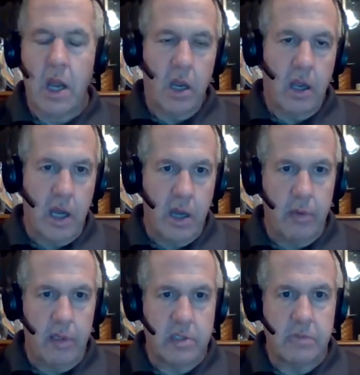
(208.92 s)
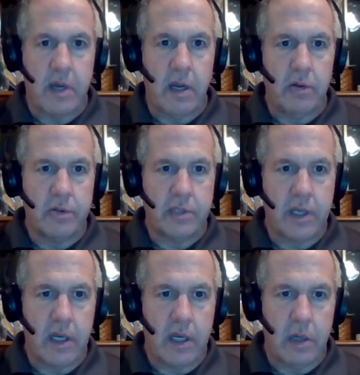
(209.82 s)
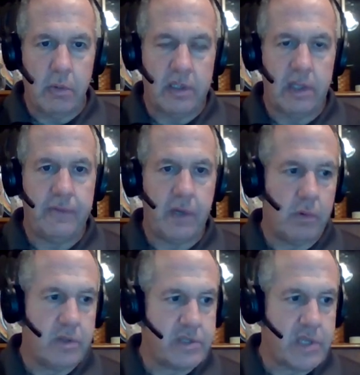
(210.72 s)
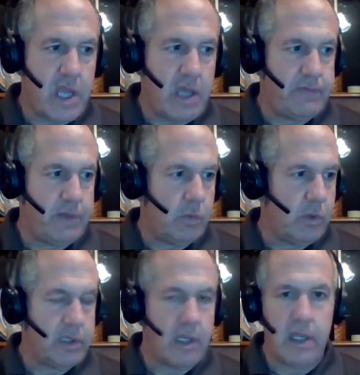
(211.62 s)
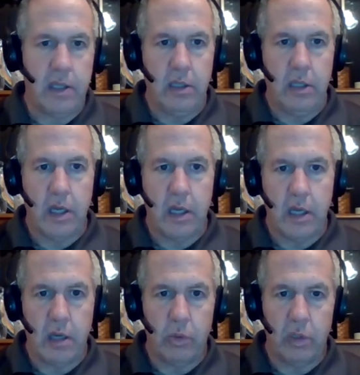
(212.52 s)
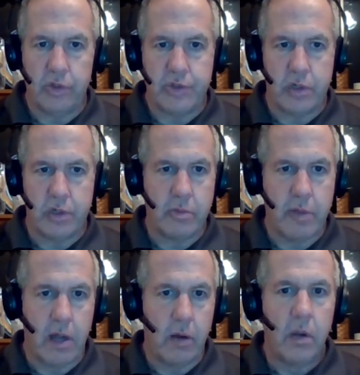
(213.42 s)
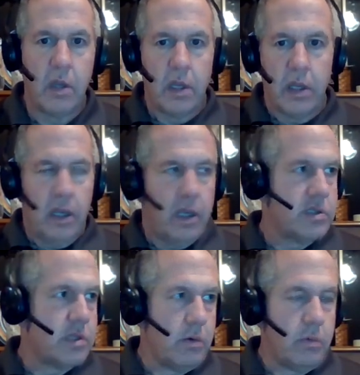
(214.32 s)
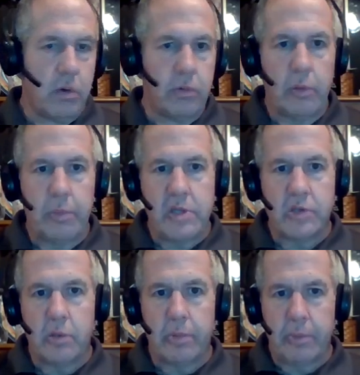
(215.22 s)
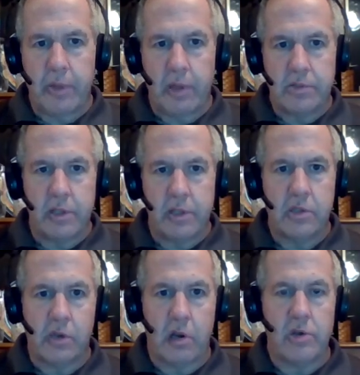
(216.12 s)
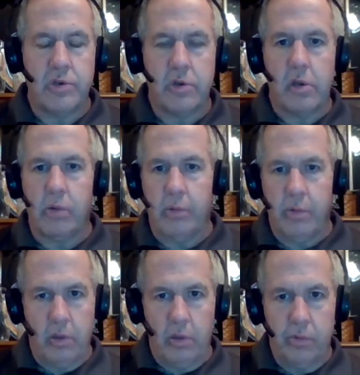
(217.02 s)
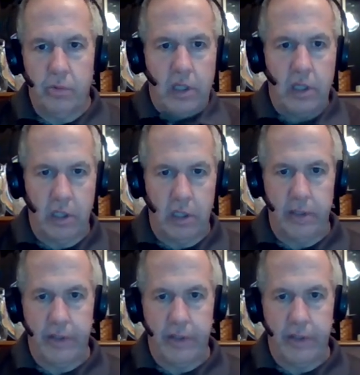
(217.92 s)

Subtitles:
comments about what they felt was safe and what they were concerned about. And so what we're basically proposing is an archery equipment only hunt,